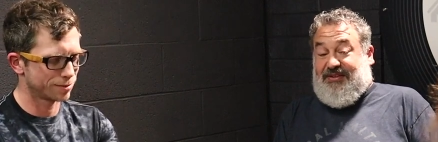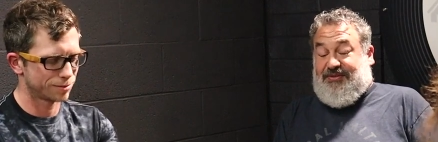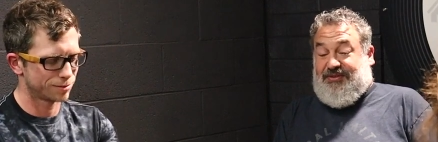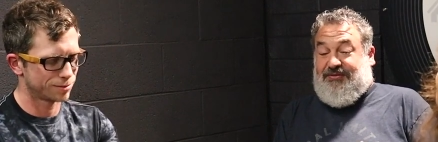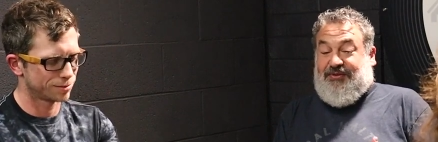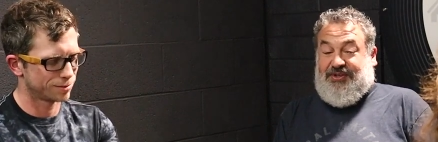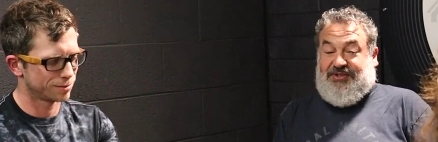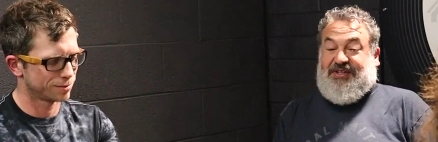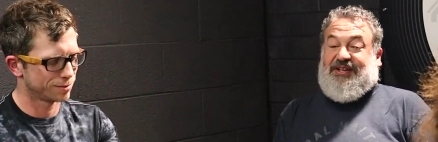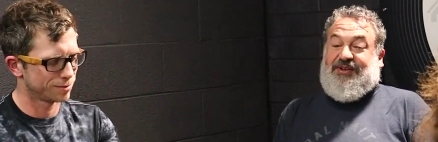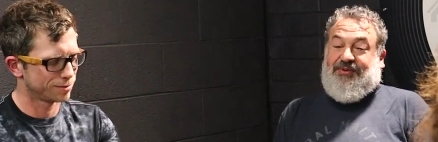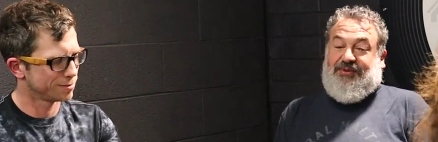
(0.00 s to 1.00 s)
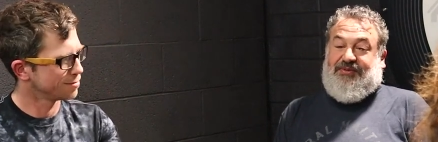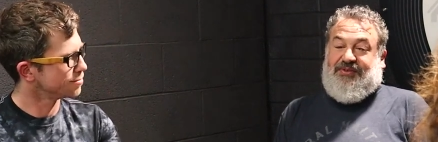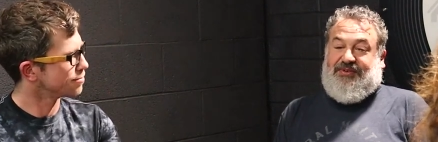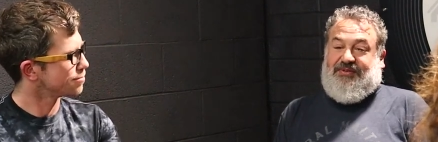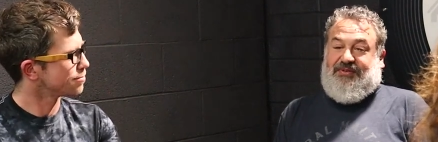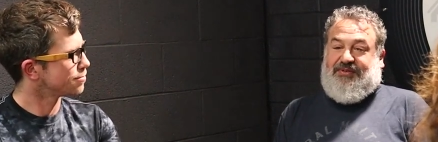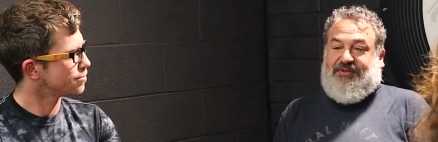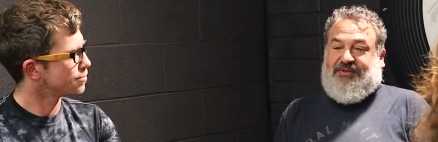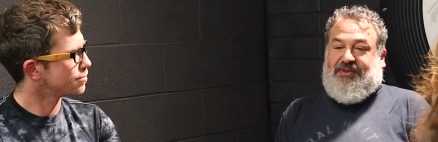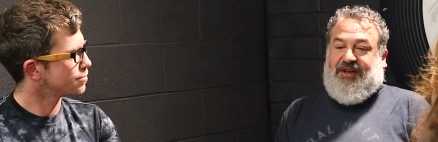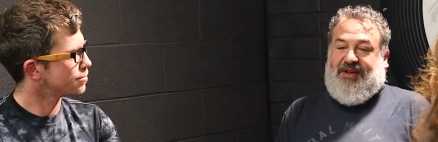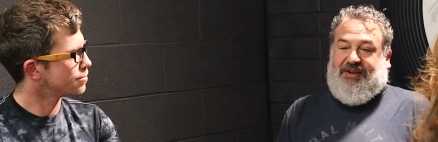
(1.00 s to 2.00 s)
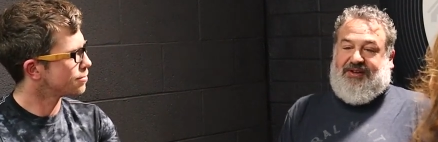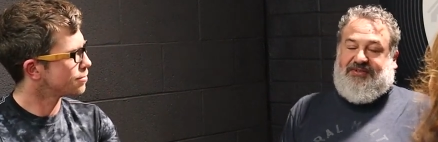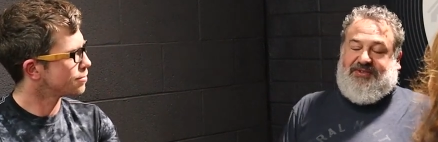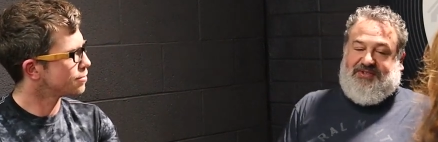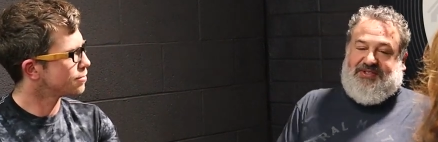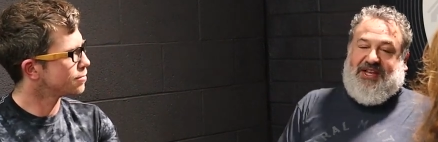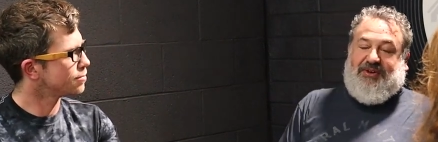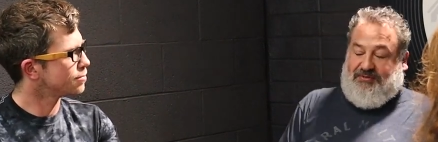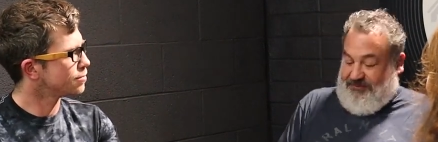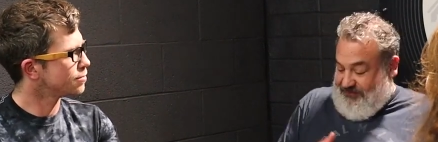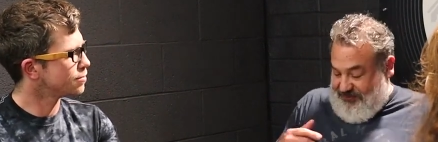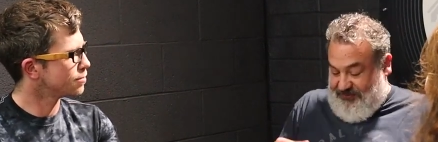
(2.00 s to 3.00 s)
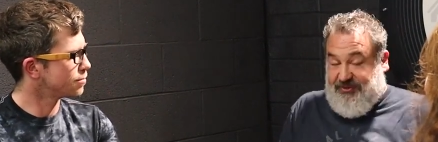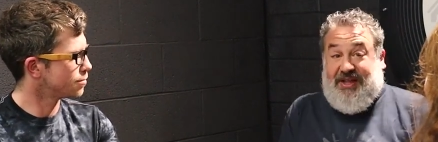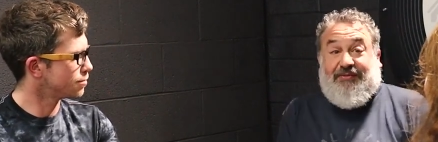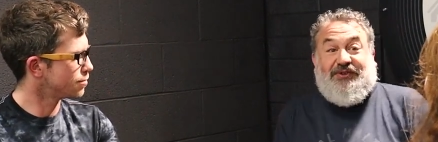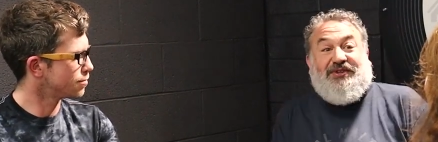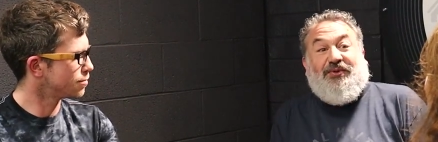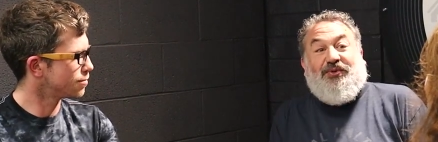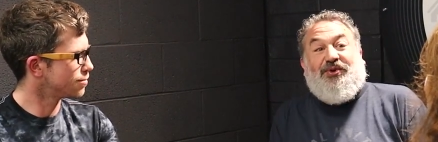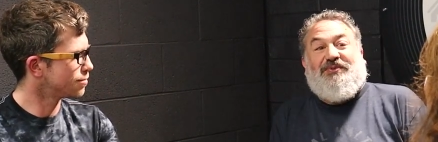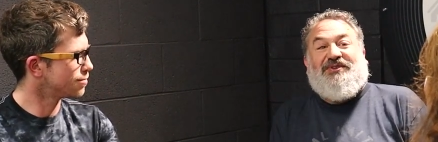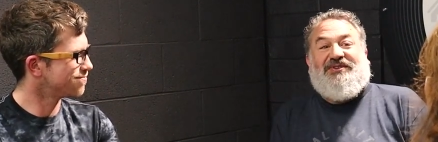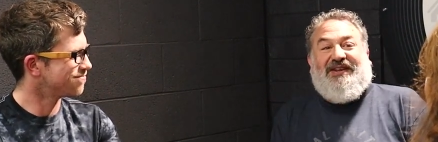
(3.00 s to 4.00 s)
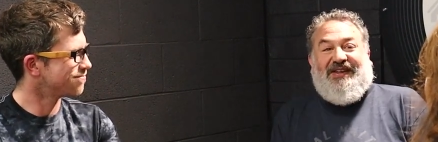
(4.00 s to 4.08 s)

Speaker 1: There's a freshly kiln uh, set of flavors and aromas